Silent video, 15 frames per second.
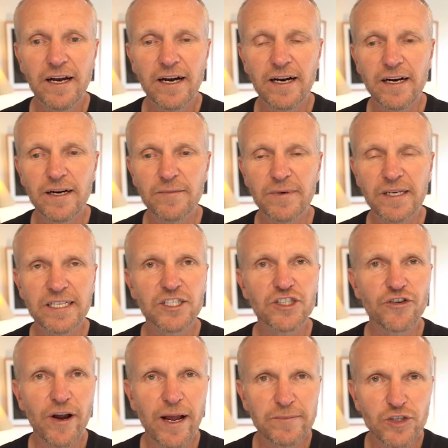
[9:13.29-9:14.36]
um,
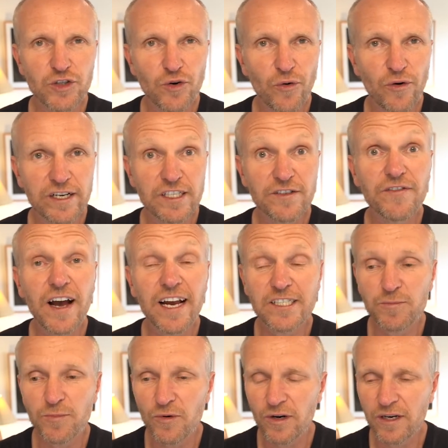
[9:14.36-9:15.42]
Instagram stories,
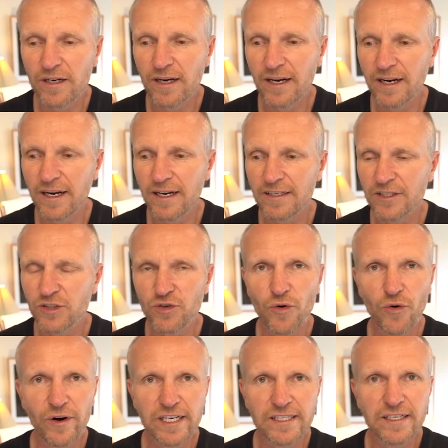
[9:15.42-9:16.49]
Facebook uh,
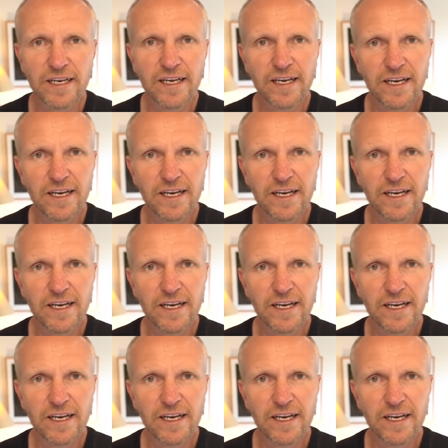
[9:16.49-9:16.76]
stories.